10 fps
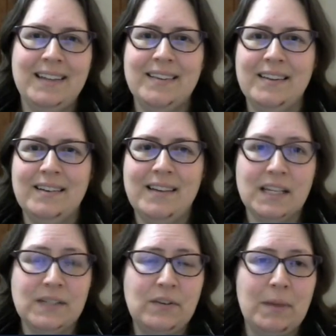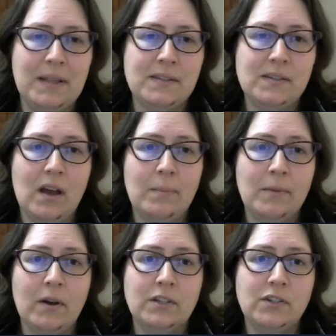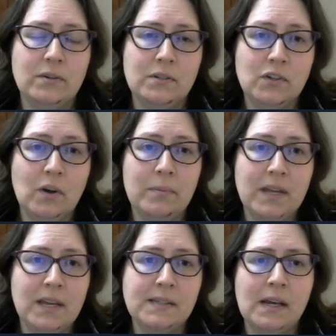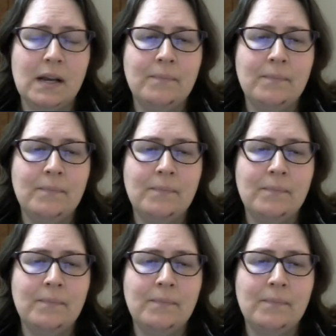in the next few months, I'm going to stop these.